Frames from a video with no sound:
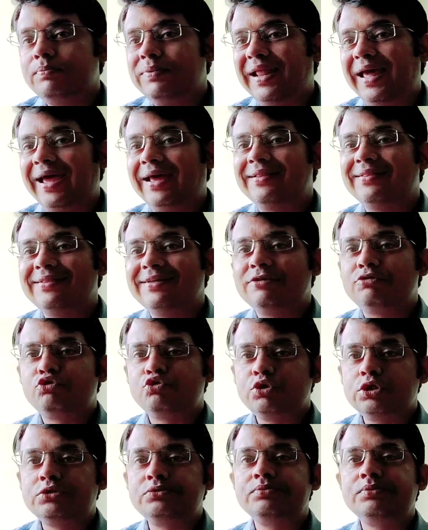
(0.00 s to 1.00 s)
plan the
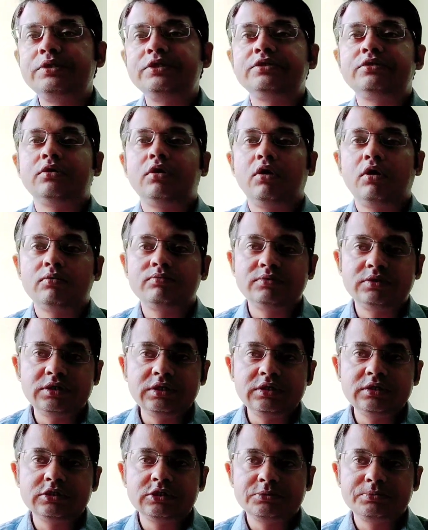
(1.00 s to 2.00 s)
treatment of
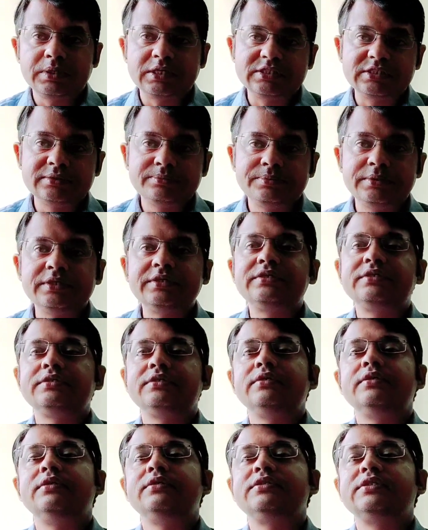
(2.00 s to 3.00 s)
the specific
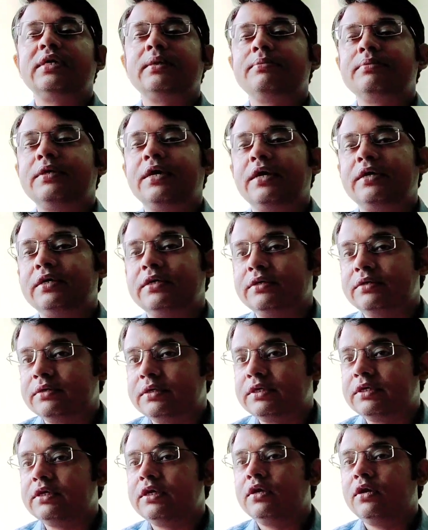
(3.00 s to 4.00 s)

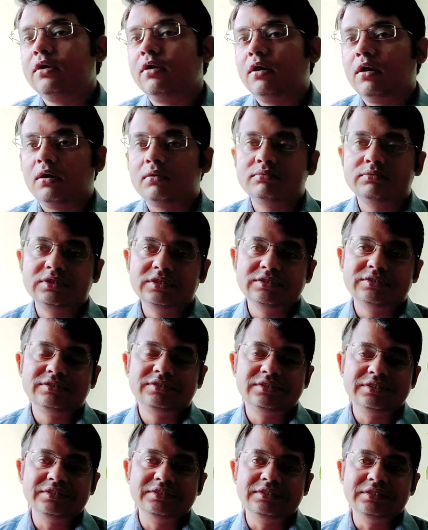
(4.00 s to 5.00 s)
subcategory of this
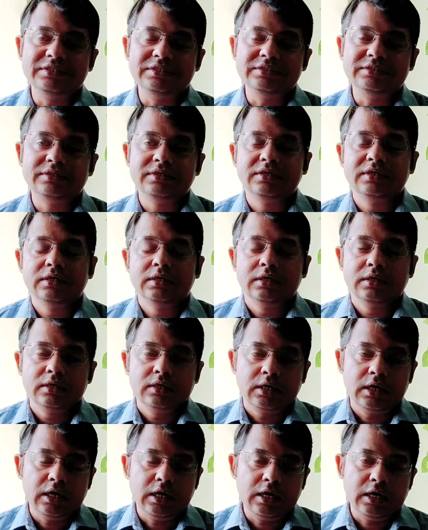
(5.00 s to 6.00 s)
disease.
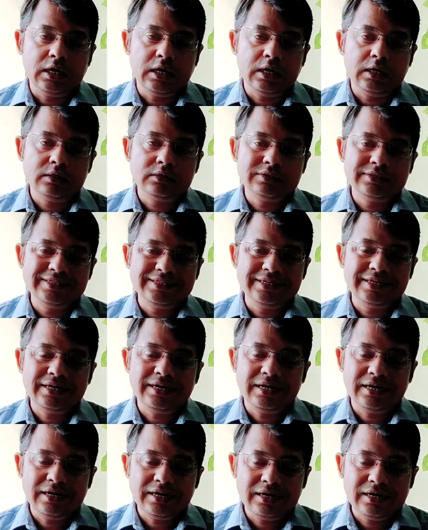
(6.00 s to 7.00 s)

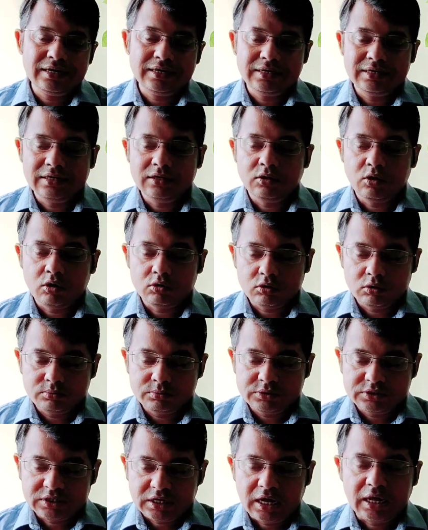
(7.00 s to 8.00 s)
There are a lot
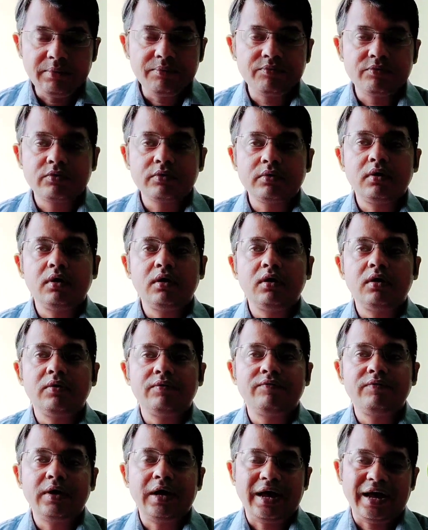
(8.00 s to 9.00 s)
of types
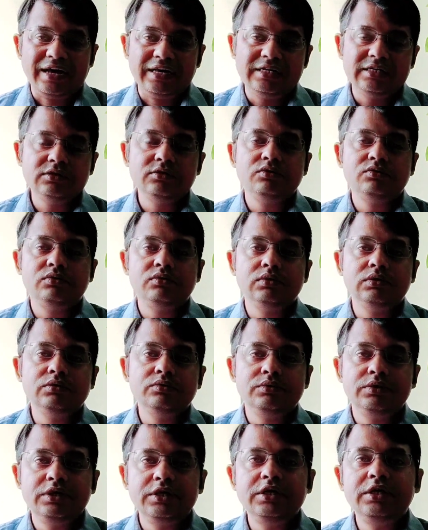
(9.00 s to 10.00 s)
of acute
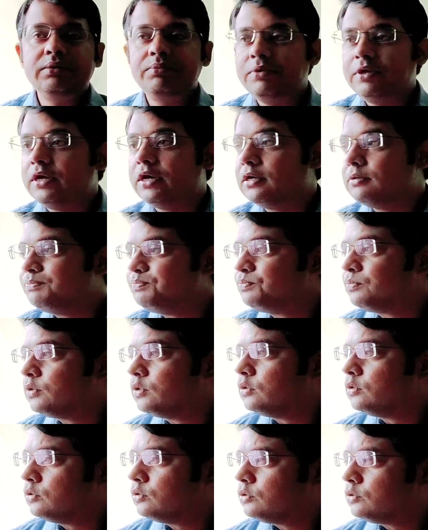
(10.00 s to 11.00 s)
leukemia,
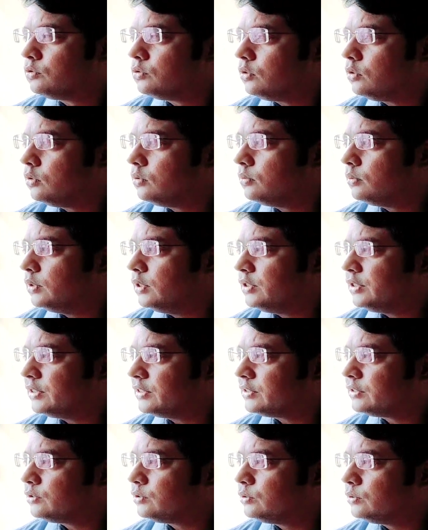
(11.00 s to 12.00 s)
so it
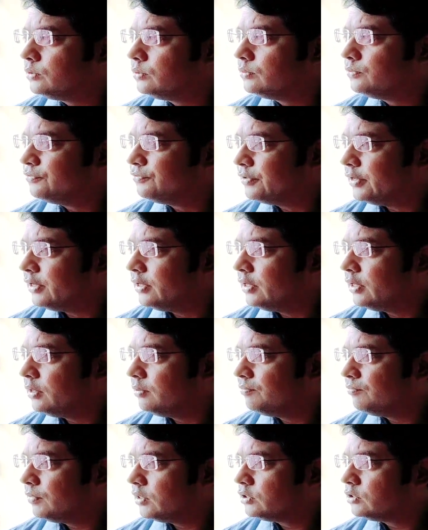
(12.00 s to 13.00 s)
is
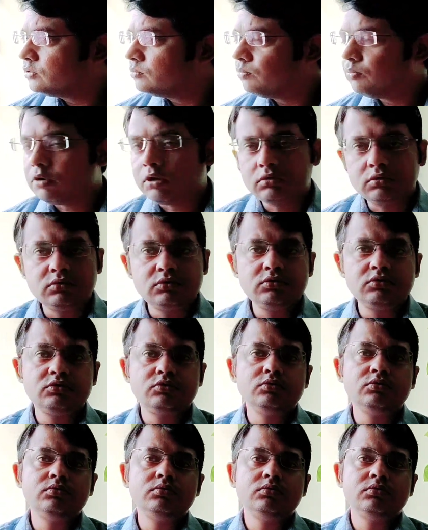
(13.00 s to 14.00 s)
very much important
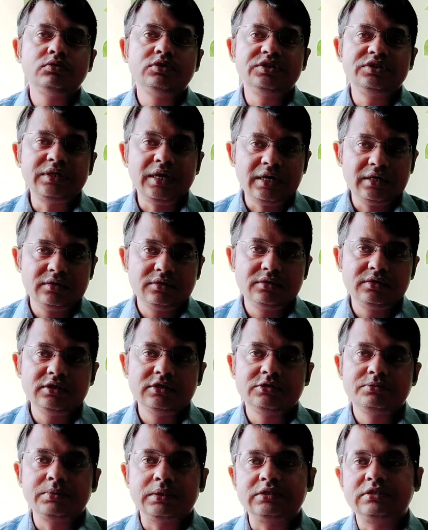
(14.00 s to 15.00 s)
to detect
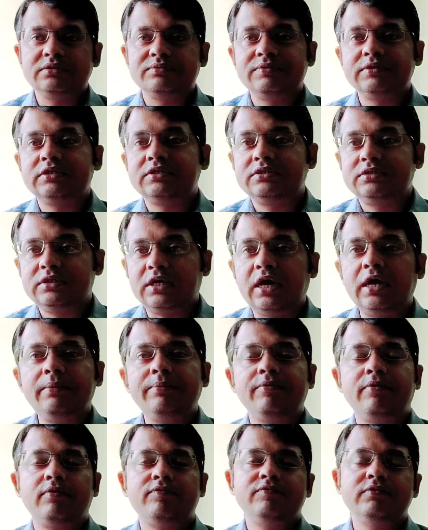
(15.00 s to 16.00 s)
the specific
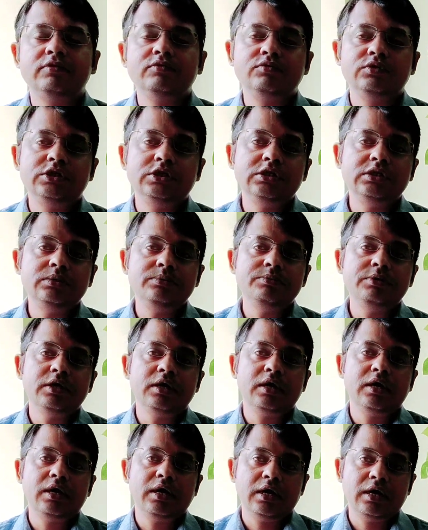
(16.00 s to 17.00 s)
type of
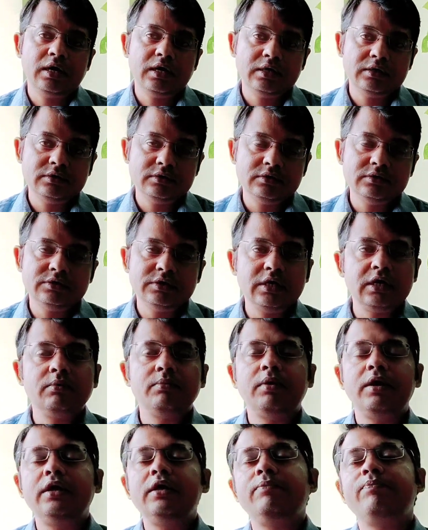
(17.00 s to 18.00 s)
leukemia, and
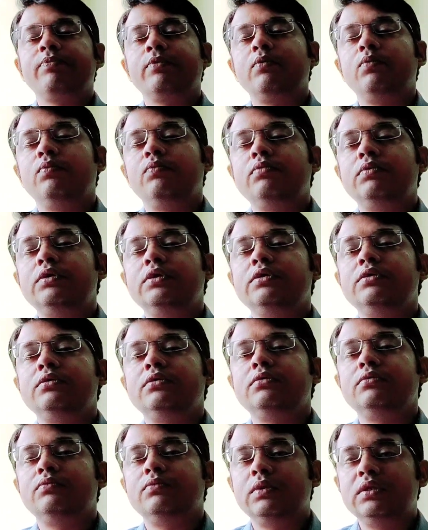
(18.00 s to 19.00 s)
thereby
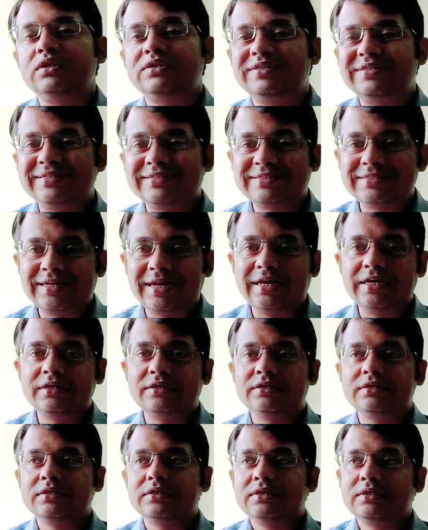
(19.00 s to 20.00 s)
we will
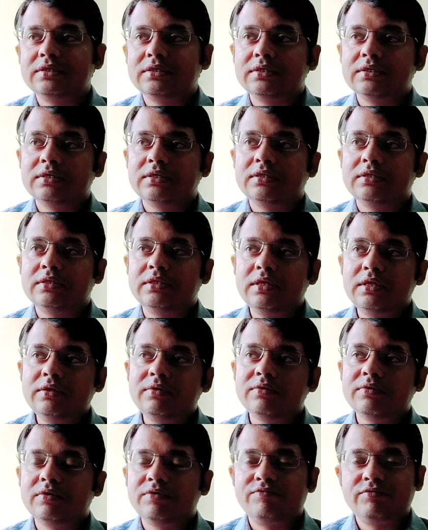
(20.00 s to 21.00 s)
decide
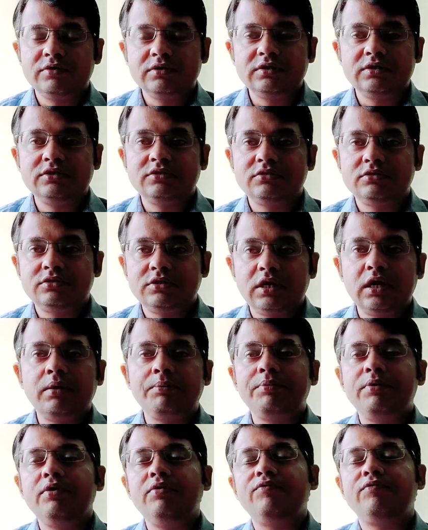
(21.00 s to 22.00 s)
the further
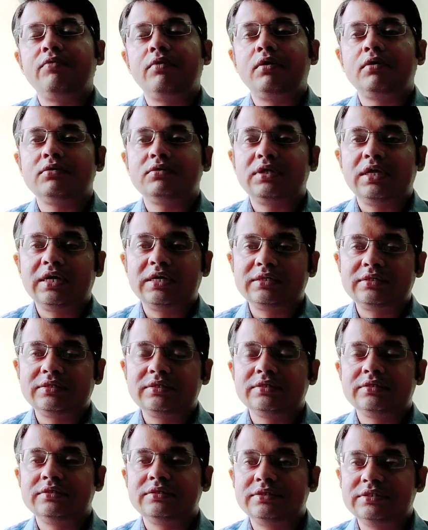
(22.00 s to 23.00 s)
therapy for
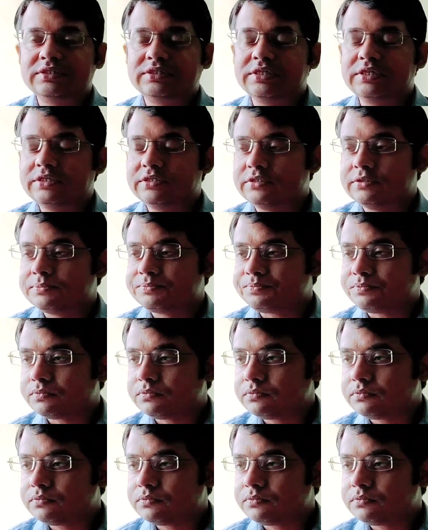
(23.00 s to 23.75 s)
that disease.